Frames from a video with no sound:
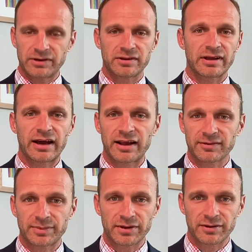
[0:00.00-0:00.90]
to the
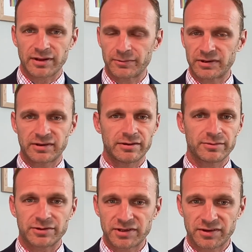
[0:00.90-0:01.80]
hospital. I went to the
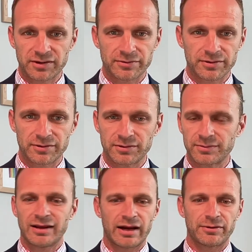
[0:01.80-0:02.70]
emergency
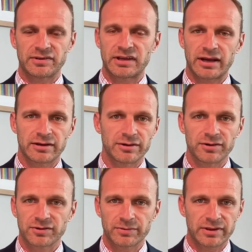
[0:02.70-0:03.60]
room. I was
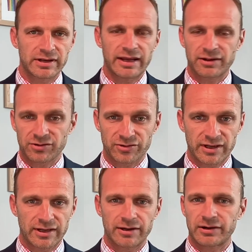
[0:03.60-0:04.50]
diagnosed with a neck
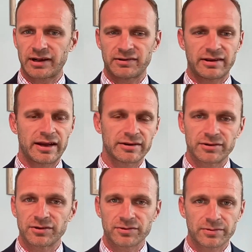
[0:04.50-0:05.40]
strain, or I was
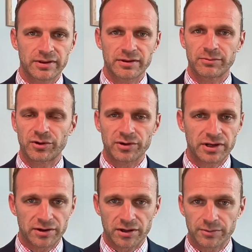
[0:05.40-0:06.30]
diagnosed with a
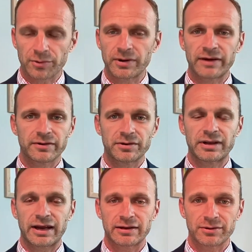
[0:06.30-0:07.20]
broken arm, or whatever your
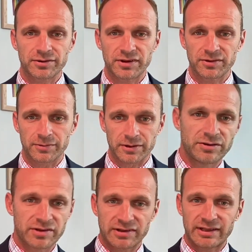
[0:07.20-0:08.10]
diagnoses
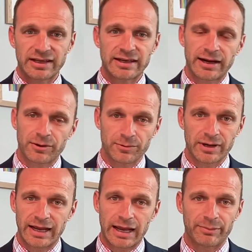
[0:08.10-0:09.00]
were." Just lay out
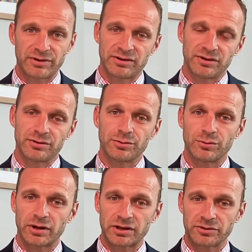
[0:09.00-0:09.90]
what happened to you,
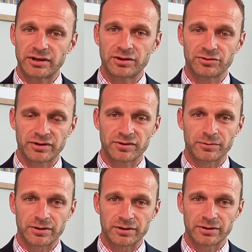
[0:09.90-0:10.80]
what your injuries
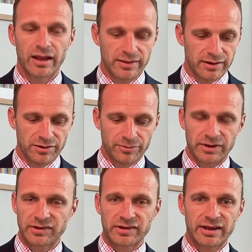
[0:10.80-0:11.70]
were, and then you
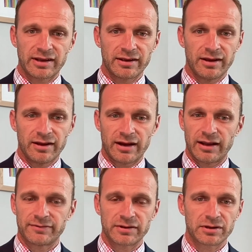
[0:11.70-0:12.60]
want to say, "I
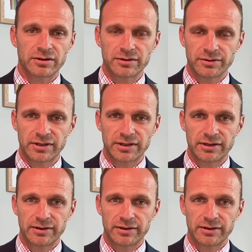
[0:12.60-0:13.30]
have included